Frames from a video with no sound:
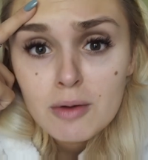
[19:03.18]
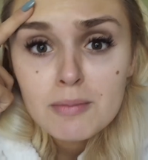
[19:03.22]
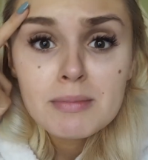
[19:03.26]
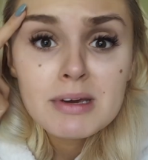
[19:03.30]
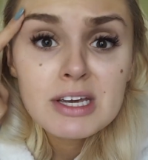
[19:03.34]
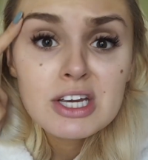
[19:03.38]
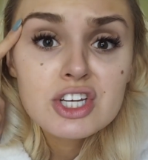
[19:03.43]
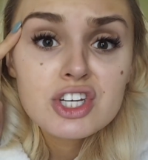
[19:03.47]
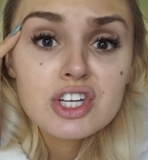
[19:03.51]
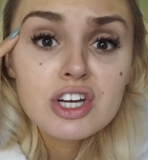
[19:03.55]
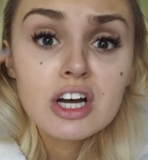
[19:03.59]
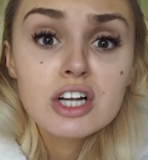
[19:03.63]

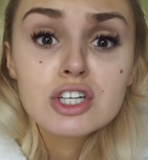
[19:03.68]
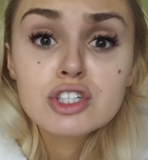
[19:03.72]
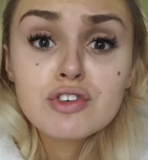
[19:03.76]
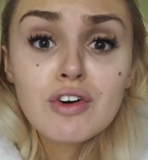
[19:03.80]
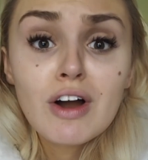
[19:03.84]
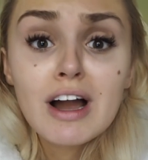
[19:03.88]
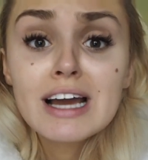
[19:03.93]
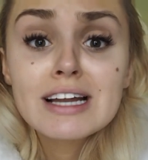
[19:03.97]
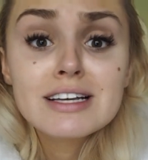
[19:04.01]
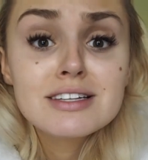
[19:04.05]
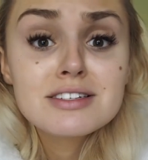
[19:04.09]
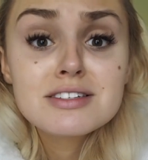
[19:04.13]
Misha
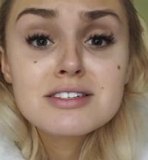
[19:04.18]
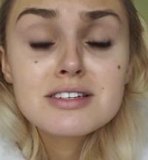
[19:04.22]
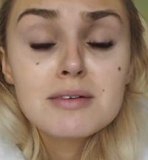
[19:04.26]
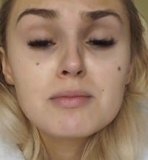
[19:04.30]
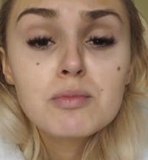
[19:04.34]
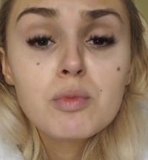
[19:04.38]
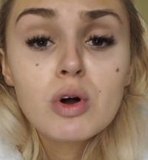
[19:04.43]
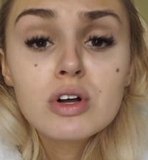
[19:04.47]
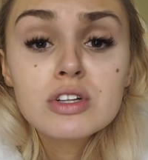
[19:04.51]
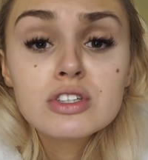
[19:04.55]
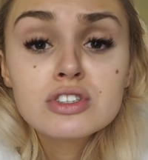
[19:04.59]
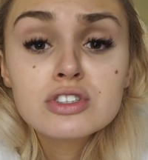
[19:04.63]
tried
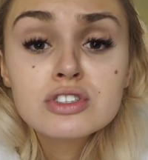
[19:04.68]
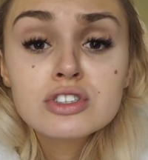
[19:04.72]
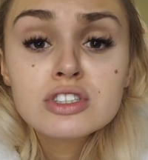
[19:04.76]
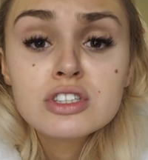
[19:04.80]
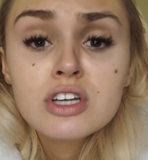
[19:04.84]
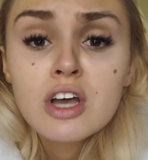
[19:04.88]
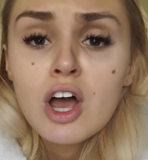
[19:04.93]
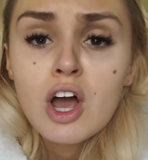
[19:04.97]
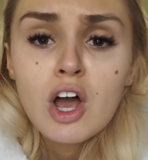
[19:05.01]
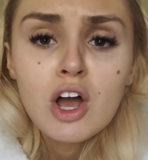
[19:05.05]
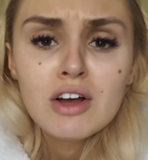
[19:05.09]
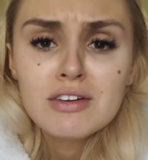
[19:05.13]
someone's,
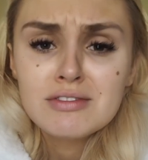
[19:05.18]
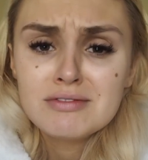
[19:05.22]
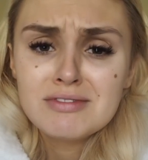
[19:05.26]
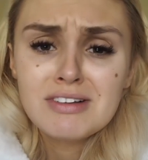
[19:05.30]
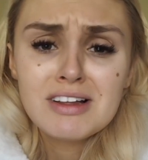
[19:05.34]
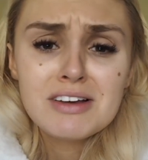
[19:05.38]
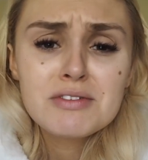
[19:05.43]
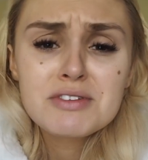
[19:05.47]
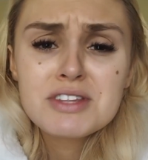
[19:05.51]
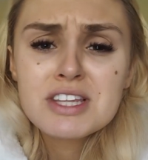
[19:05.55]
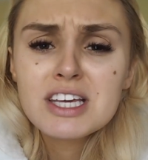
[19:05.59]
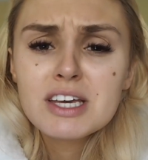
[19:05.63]

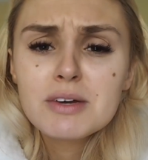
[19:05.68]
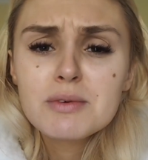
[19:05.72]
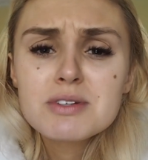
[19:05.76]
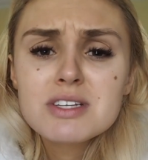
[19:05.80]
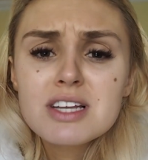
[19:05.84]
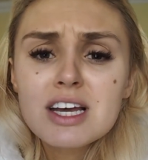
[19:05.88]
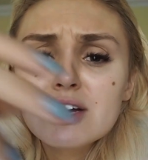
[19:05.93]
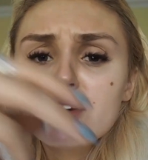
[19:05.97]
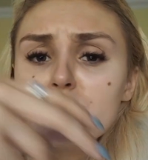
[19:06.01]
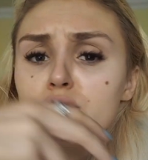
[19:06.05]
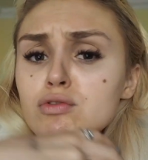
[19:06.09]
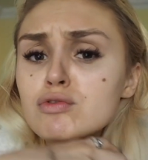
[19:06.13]
I think it was
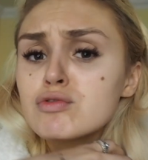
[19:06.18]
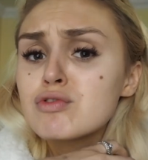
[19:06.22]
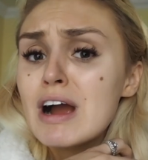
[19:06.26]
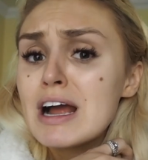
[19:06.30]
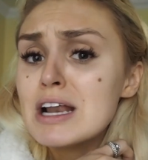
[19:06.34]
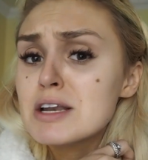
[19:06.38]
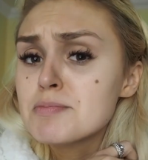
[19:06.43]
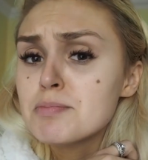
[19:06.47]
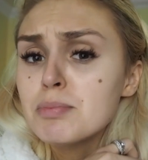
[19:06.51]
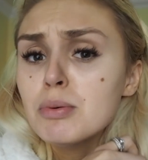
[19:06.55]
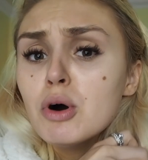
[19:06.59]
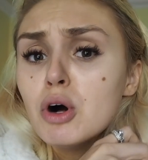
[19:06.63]
like
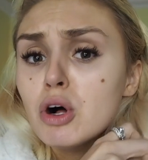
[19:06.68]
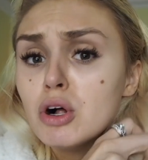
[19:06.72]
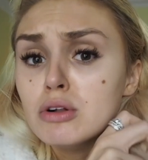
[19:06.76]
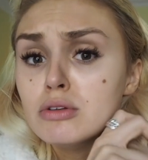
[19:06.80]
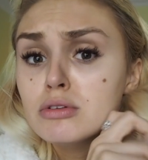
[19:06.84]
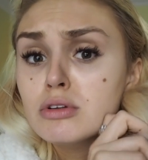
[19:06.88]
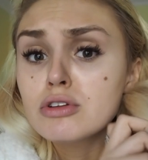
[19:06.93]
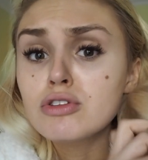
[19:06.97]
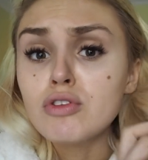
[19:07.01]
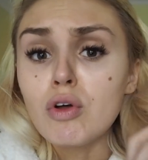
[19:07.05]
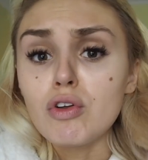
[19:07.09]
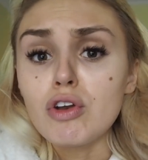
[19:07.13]
Red
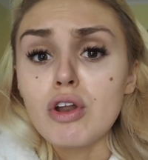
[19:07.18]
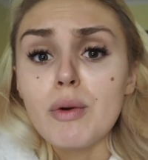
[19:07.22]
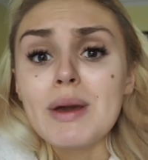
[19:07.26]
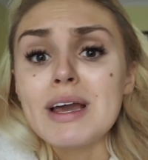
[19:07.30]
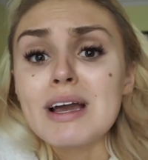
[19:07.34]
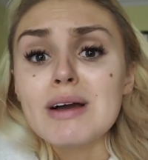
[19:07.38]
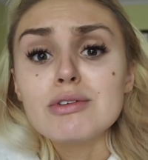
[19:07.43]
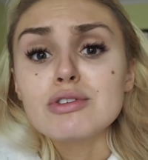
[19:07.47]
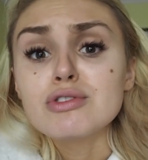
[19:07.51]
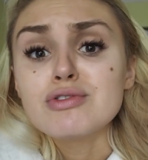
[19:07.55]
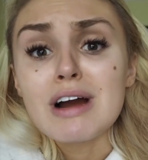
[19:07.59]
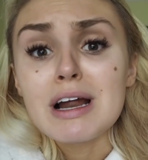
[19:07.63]
Bull, not
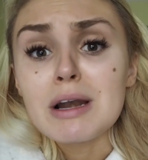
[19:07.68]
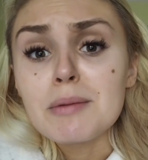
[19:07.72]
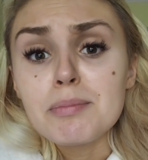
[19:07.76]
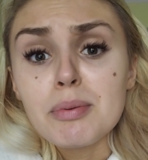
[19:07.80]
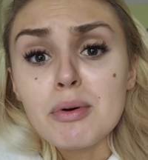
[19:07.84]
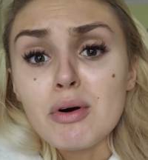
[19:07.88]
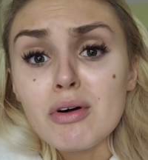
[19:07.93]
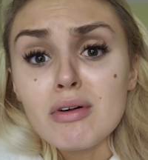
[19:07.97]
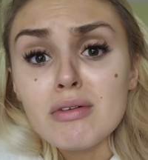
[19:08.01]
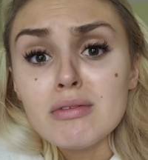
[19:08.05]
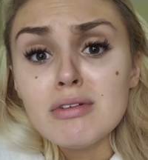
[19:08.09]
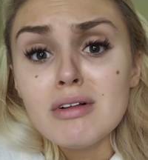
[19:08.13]
knowing it was Red
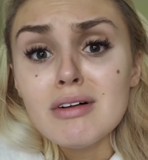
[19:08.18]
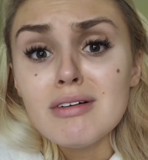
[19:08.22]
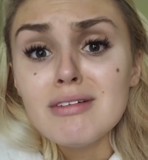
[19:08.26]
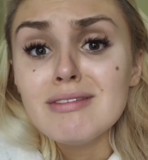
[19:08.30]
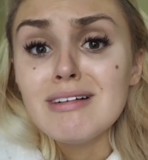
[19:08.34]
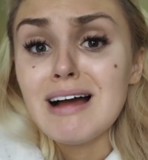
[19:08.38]
Bull.